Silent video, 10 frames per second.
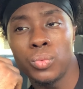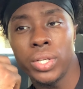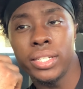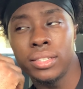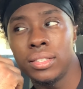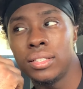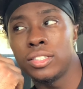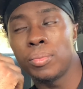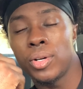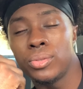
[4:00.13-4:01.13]
when
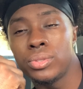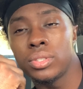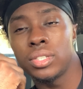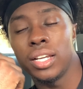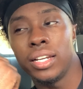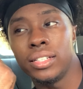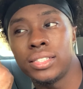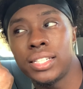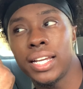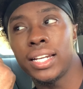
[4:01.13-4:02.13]
to post and
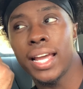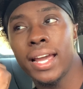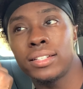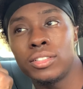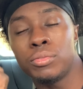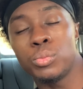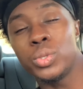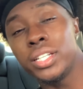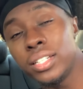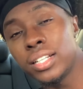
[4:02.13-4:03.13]
staying active
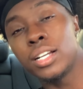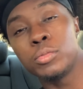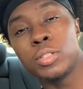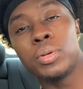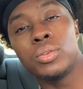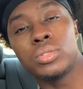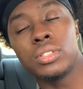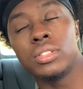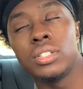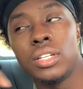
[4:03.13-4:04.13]
when it comes to
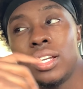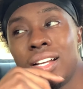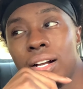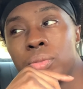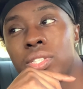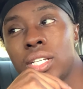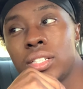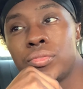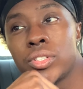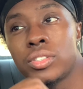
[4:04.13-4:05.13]
posting. I would say
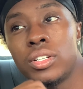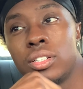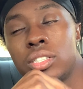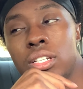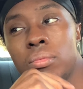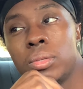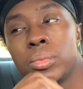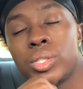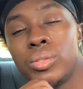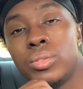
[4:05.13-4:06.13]
for uh, step
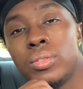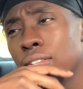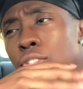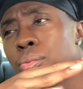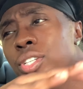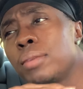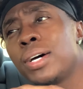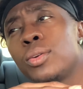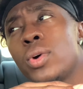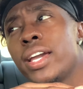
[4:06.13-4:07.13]
number two. You know what I'm saying?
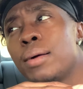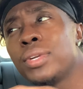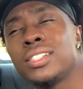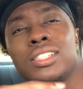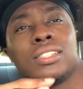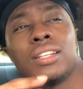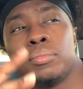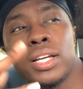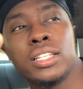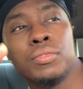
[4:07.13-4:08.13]
By the way, I'm not just,
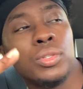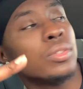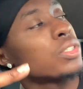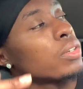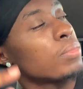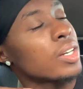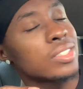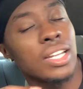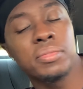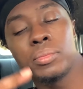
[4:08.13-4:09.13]
I'm not giving you a certain amount of
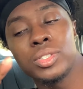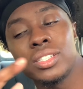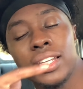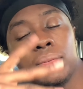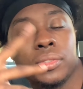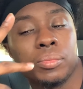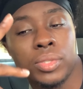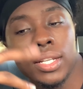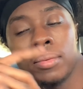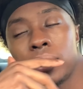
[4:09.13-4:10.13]
steps. I'm just naming some
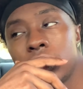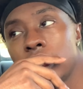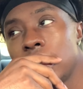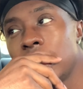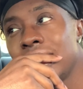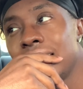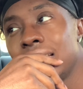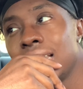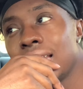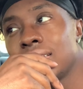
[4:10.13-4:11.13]
steps
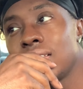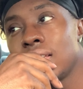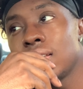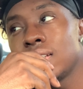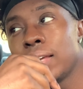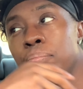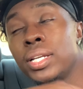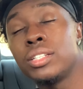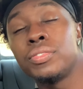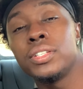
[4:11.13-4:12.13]
that I think that
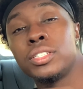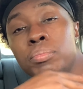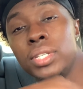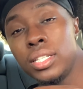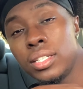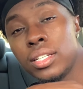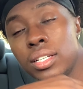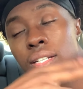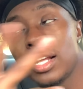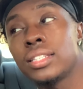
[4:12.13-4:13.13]
benefits me
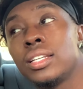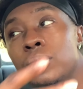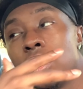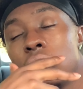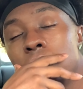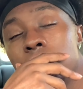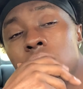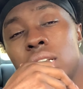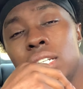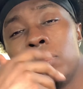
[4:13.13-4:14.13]
that I think will help
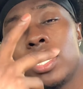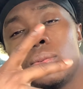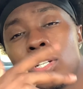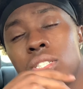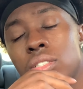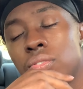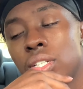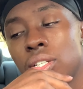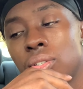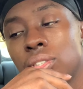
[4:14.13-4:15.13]
anybody watching this
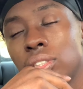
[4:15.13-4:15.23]
video.